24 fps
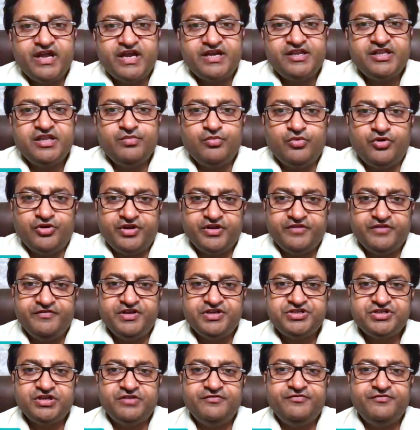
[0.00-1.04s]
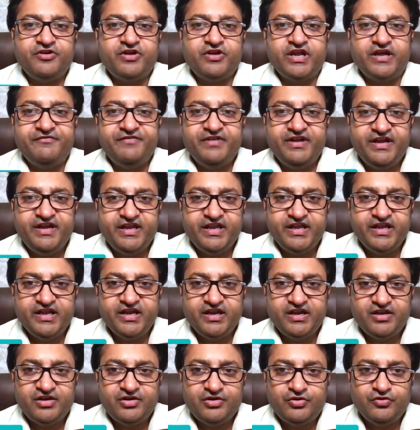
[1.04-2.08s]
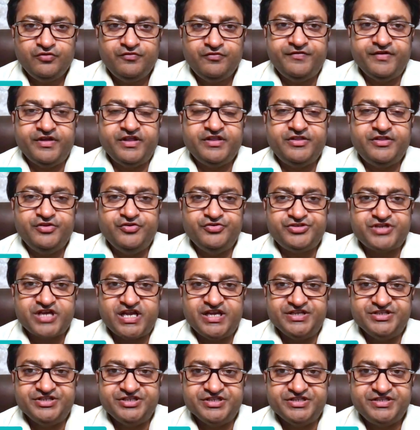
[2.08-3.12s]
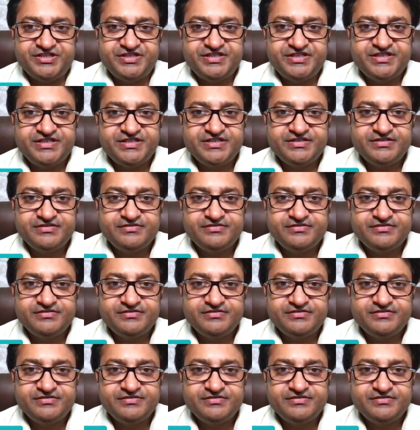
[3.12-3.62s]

get the motivation for every day to face new challenges?